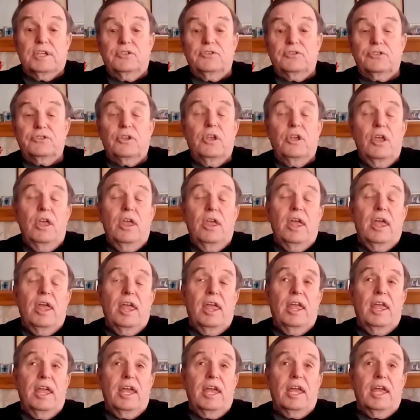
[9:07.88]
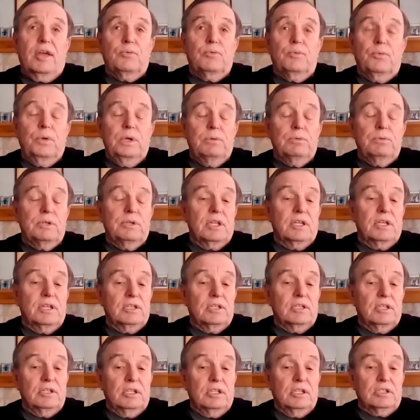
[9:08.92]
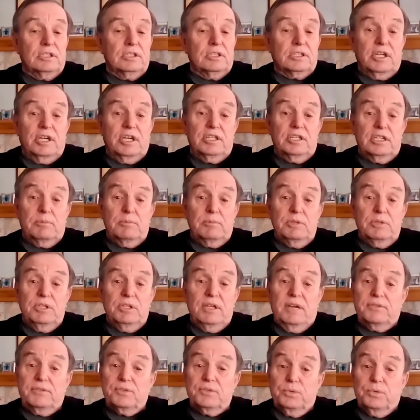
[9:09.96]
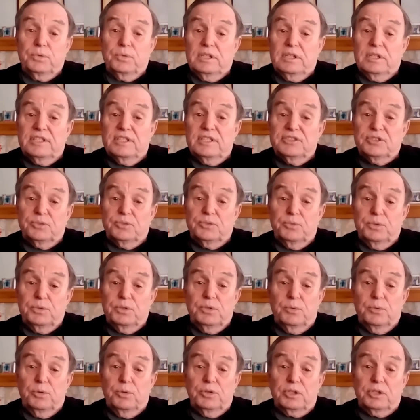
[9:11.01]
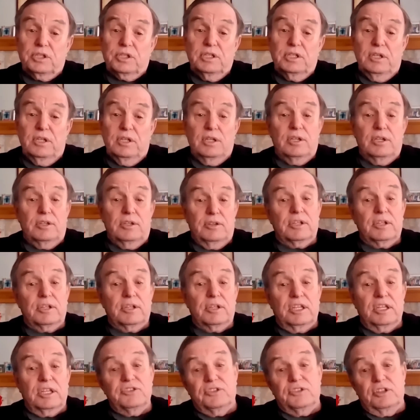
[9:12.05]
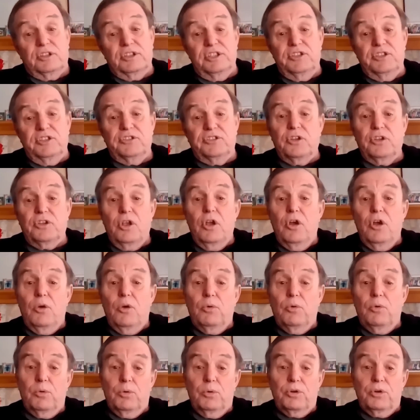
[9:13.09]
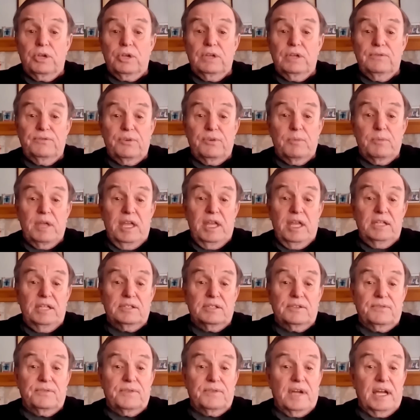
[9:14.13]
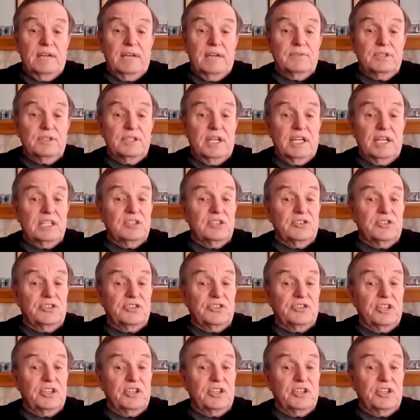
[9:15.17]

Things. And we were getting a little tired. you have to realize that we were working, kids at least, were working from 8 to 5 9